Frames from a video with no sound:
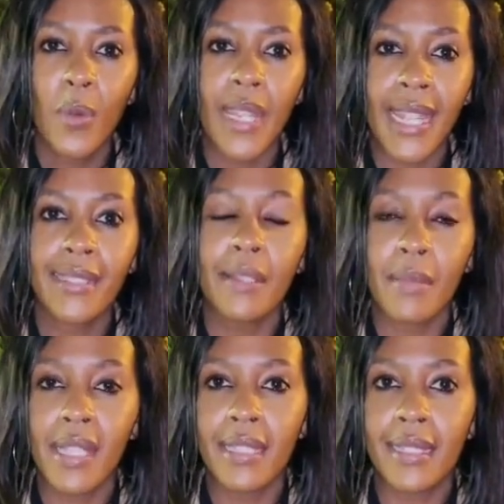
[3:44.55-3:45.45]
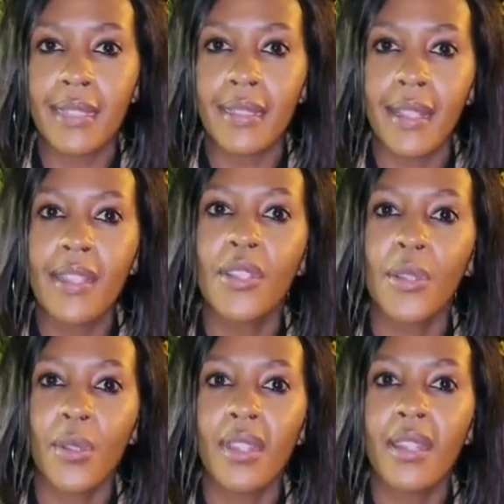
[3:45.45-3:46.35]
we act immediately and
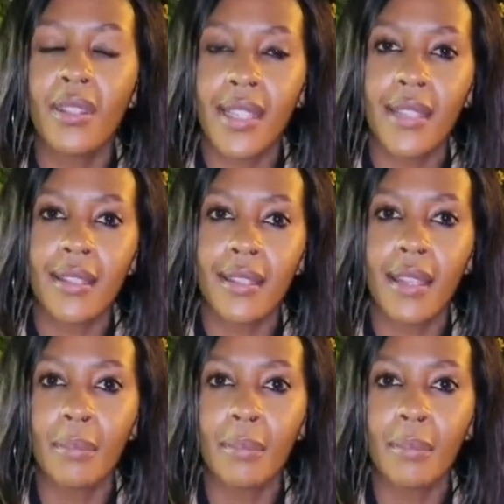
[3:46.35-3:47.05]
ensure that our kids are